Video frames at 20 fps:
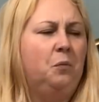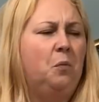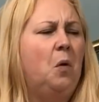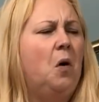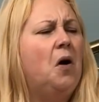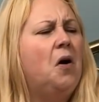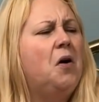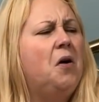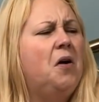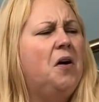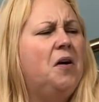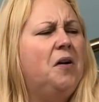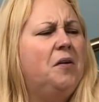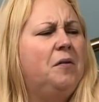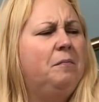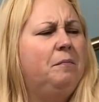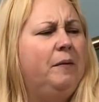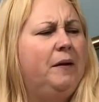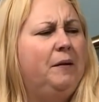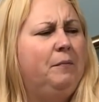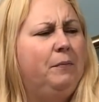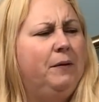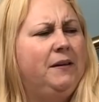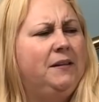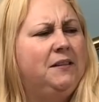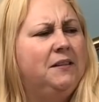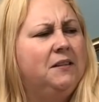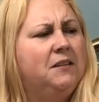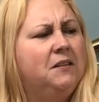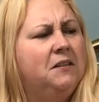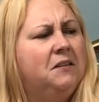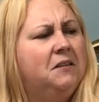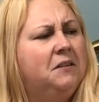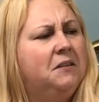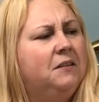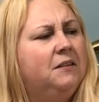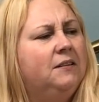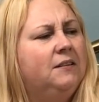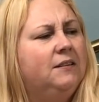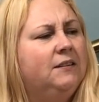1 big piece of
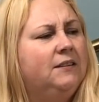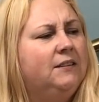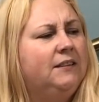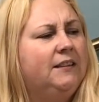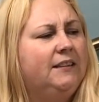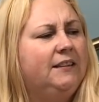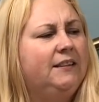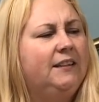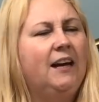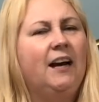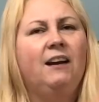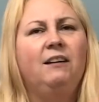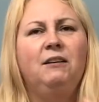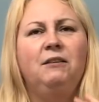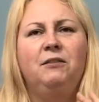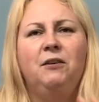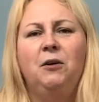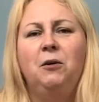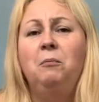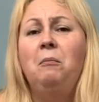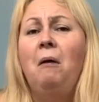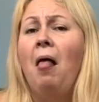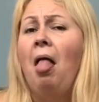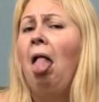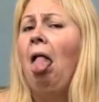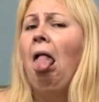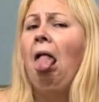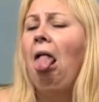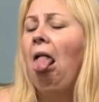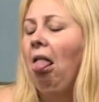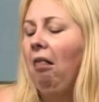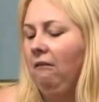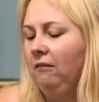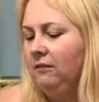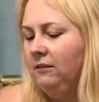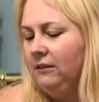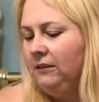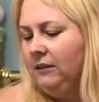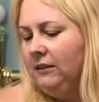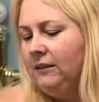styrofoam,
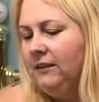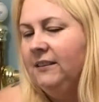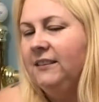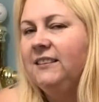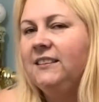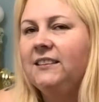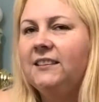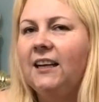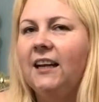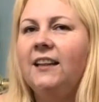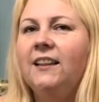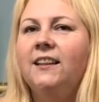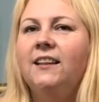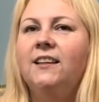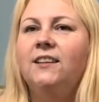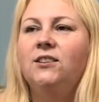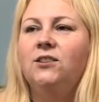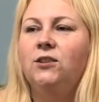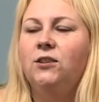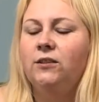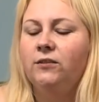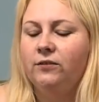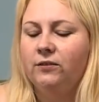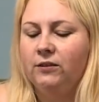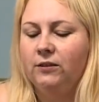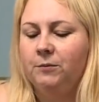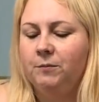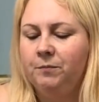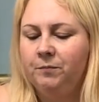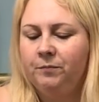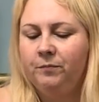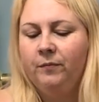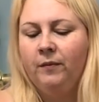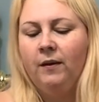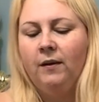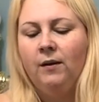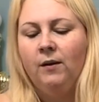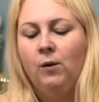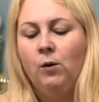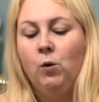stainless stuff.
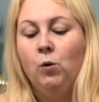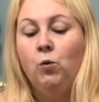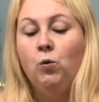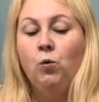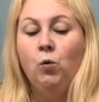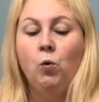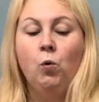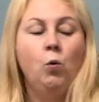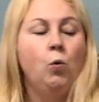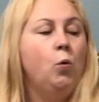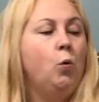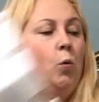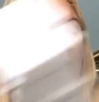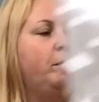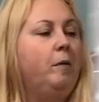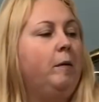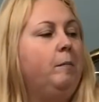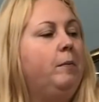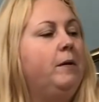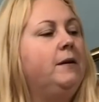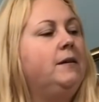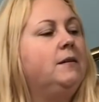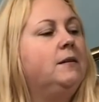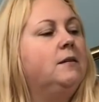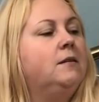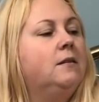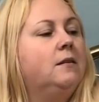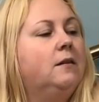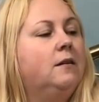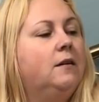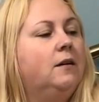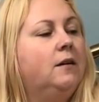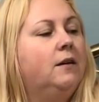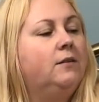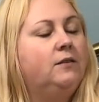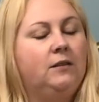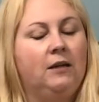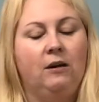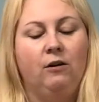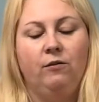2 big pieces of
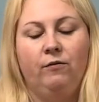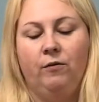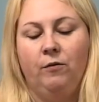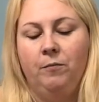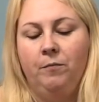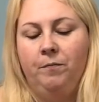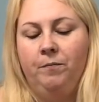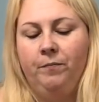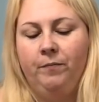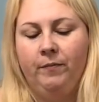styrofoam.